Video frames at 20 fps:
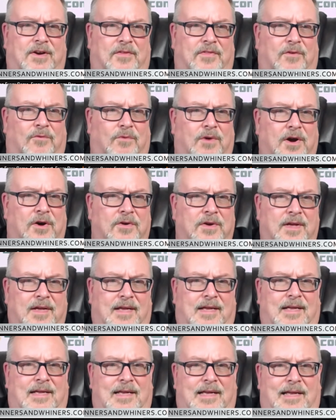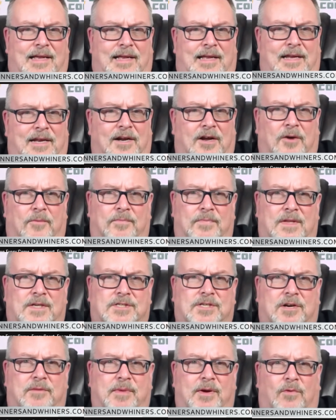on the road. You know, this is
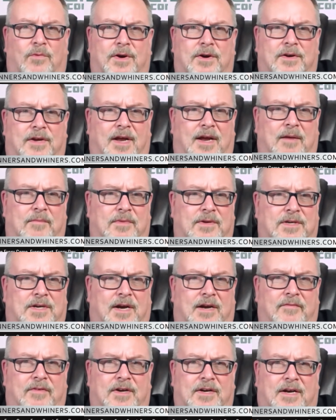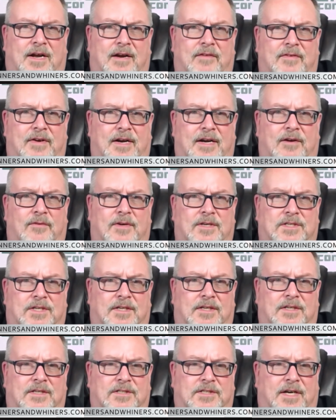going to be a weird game. It's kind of an
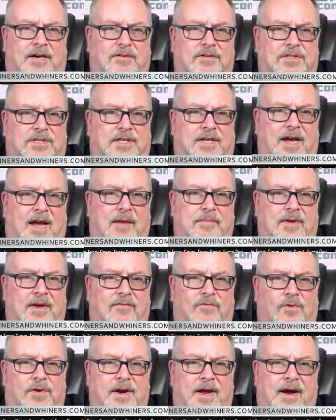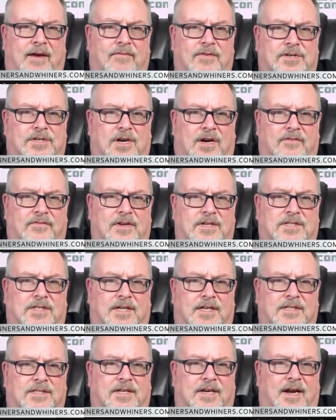interesting challenge to cap. You have one average offense
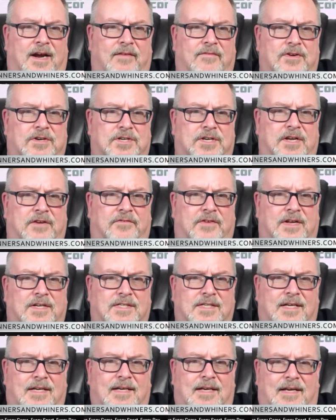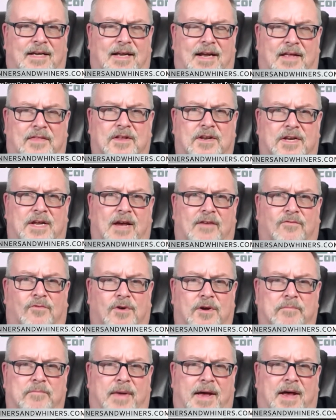against an average defense, and then you have
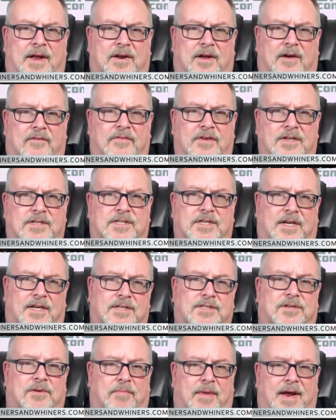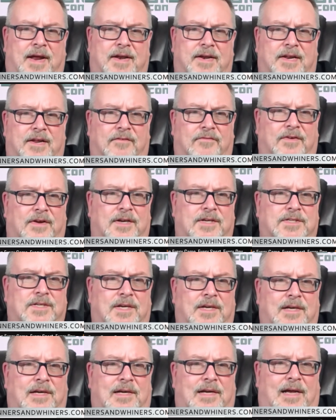one bad offense against a bad defense.
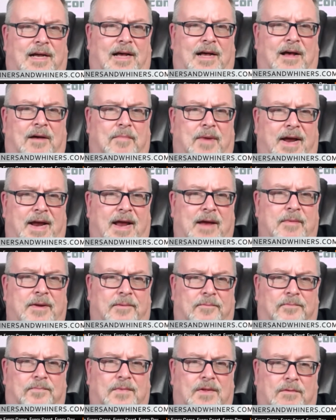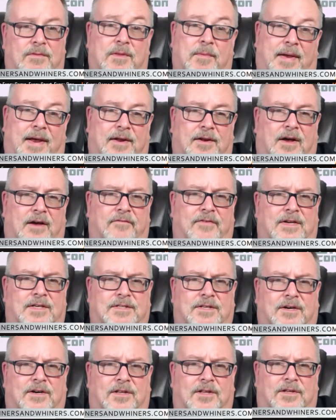Miami, the bad offense,
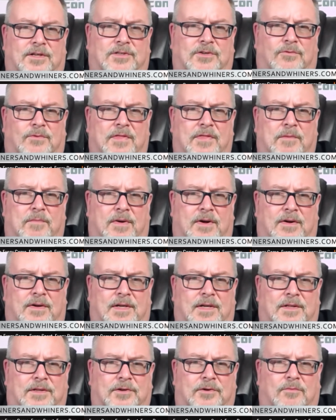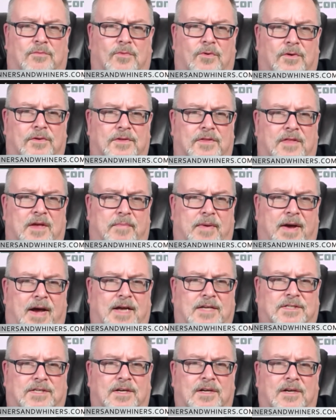they're going to look to run the ball a little more than they
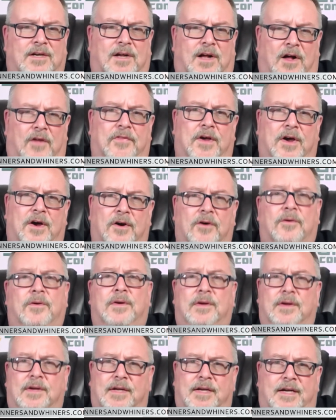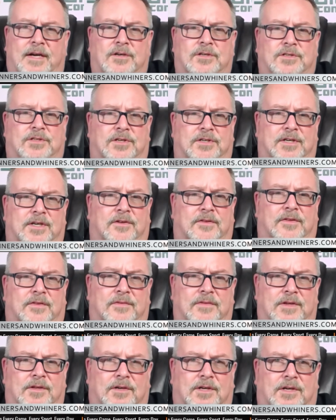pass it. Although, here's the deal.
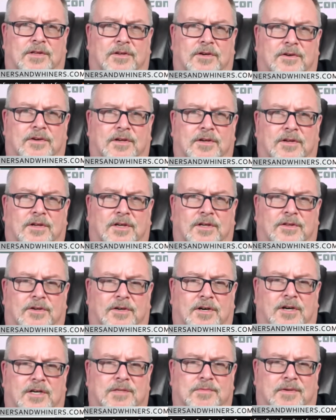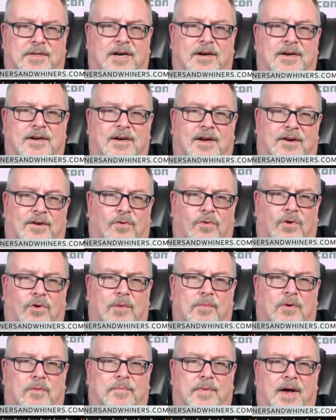You look at their yards per carry, not
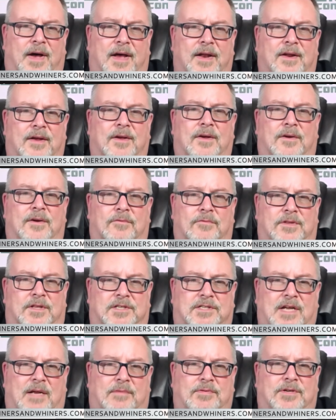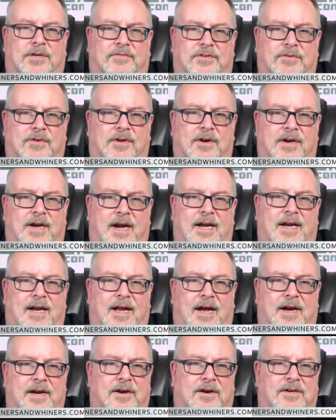horrible, but with the exception of
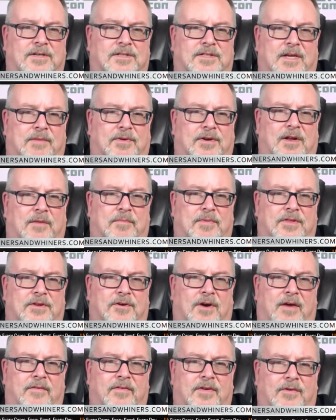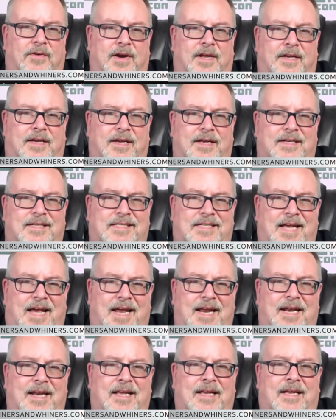289 yards they put up in the driving rate at Kent
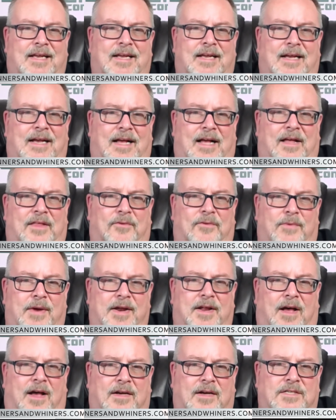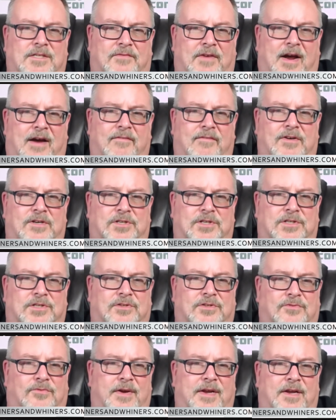State, the Redhawks have averaged just
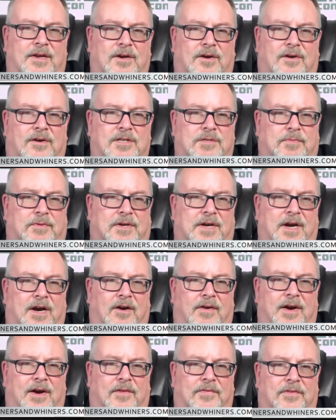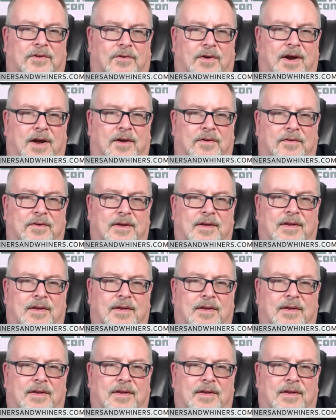3 yards per carry on the ground